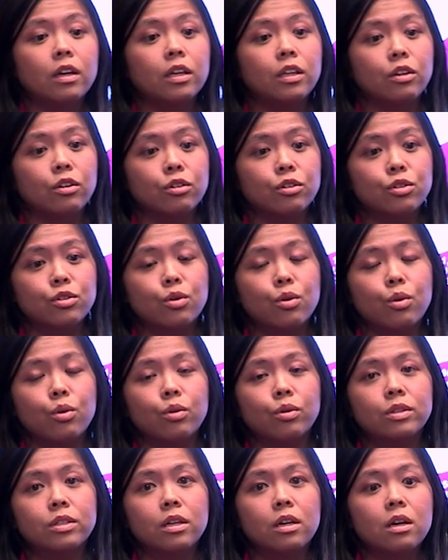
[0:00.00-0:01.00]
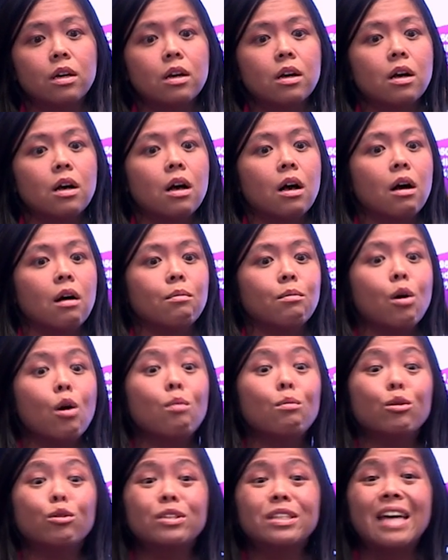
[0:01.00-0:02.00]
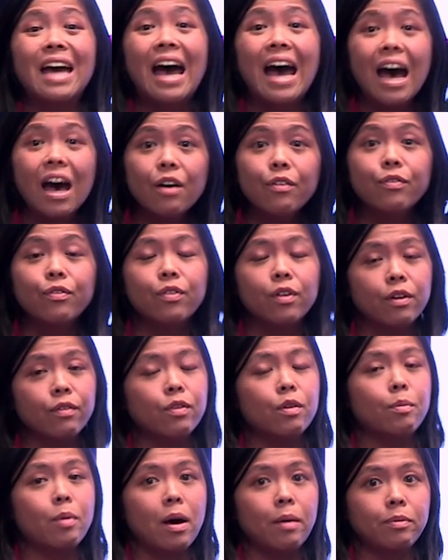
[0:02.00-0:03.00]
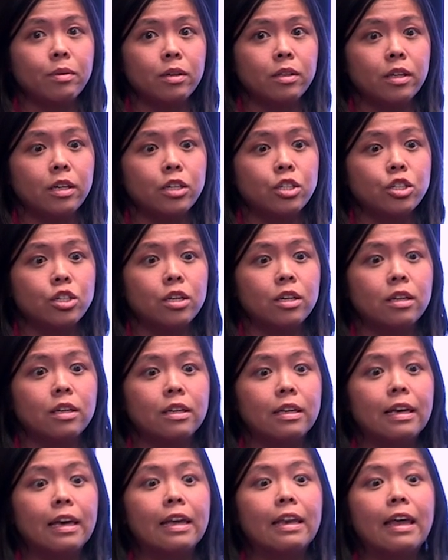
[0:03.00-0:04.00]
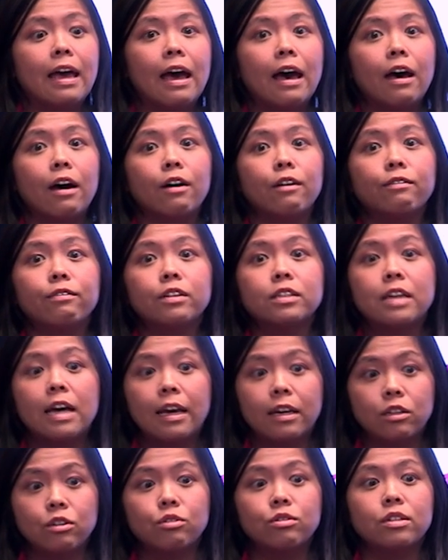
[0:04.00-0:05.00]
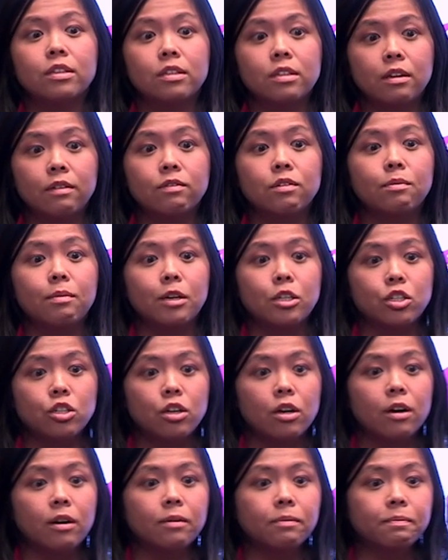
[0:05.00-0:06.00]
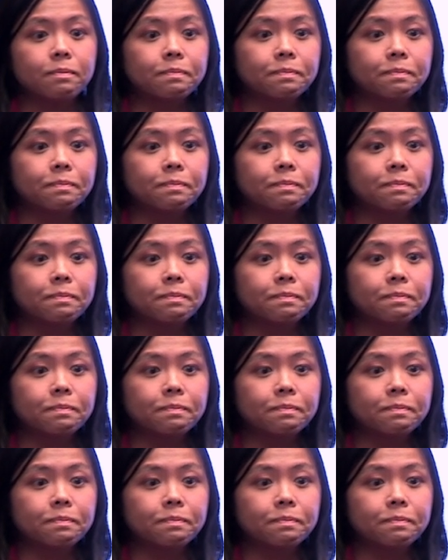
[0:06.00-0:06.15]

years old, um, almost half of the population can have a diagnosis of dementia.